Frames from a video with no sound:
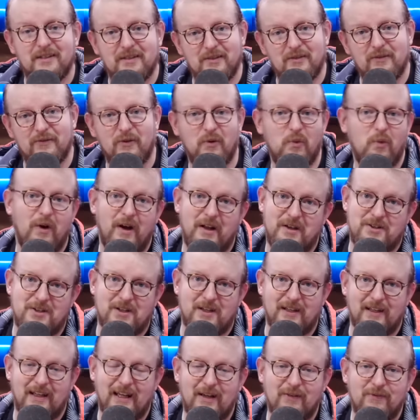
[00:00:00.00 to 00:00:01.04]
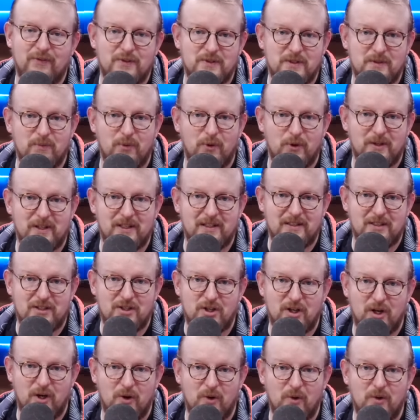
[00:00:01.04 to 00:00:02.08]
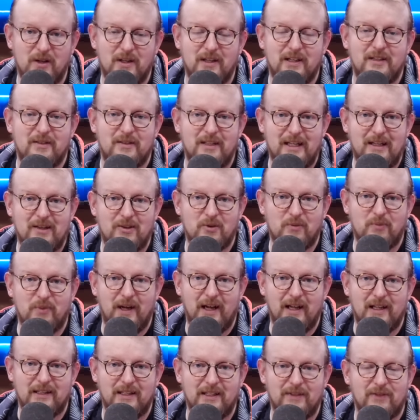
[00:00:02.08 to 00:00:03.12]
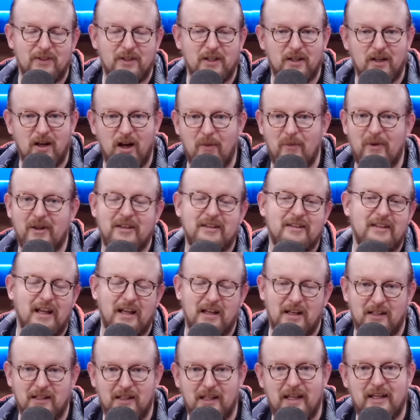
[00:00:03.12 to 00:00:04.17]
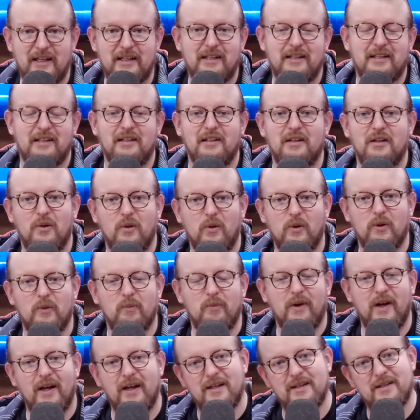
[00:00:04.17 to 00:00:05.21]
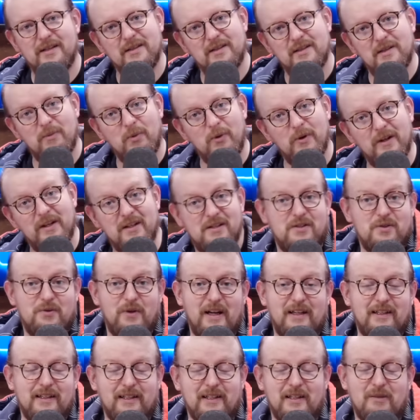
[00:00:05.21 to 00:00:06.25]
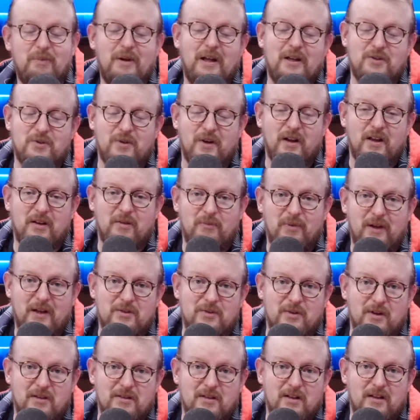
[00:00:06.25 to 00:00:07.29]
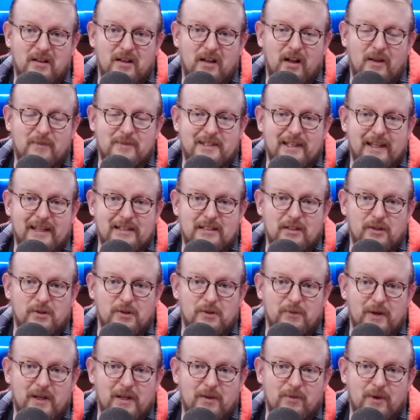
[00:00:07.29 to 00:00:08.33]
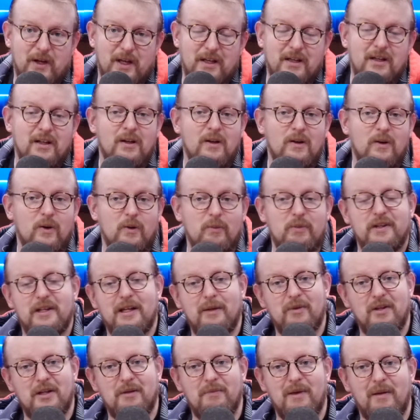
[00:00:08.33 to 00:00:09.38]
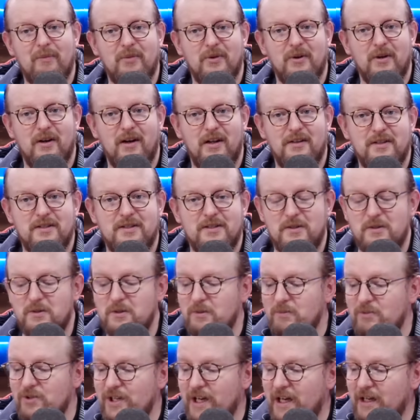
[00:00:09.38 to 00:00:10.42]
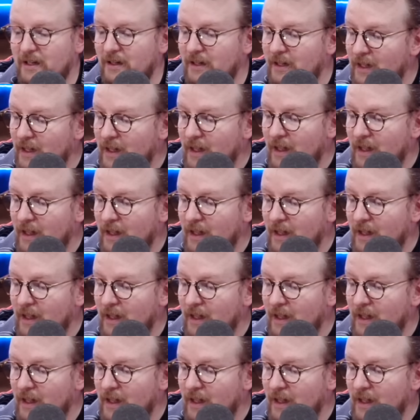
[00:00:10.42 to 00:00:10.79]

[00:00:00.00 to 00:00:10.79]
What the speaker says: for watching and for supporting the show, either by leaving a comment and a like, or by supporting us directly at Patreon, patreon.com/loadingreadyrun, or becoming a member on this YouTube channel.